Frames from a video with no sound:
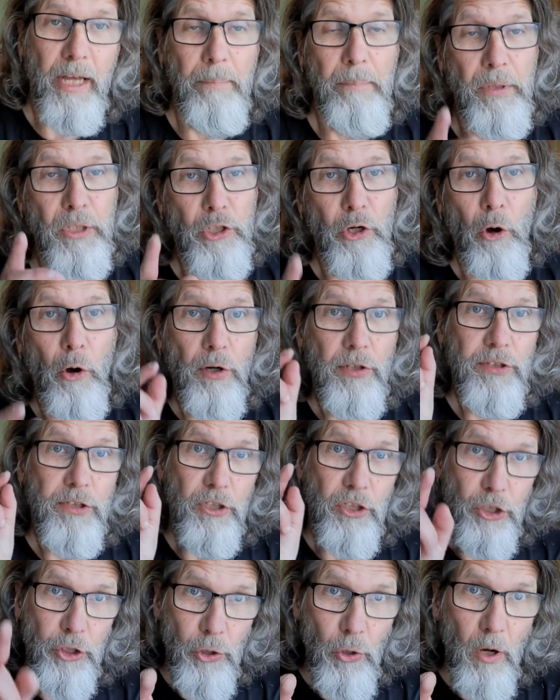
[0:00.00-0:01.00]
And because
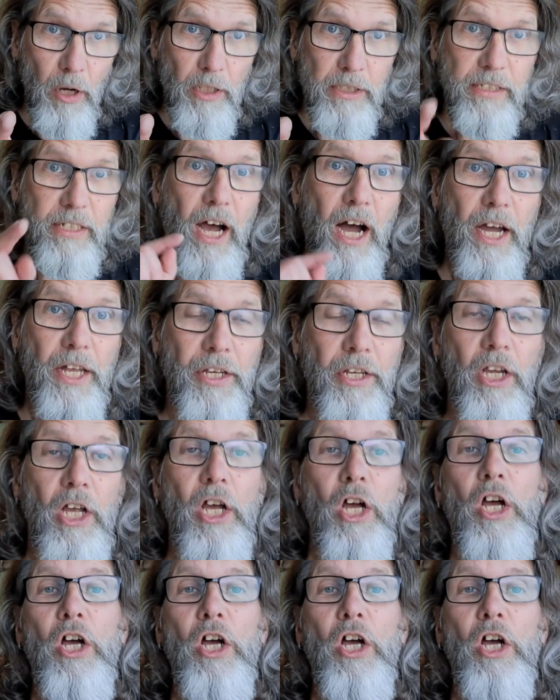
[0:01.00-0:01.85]
you are a sign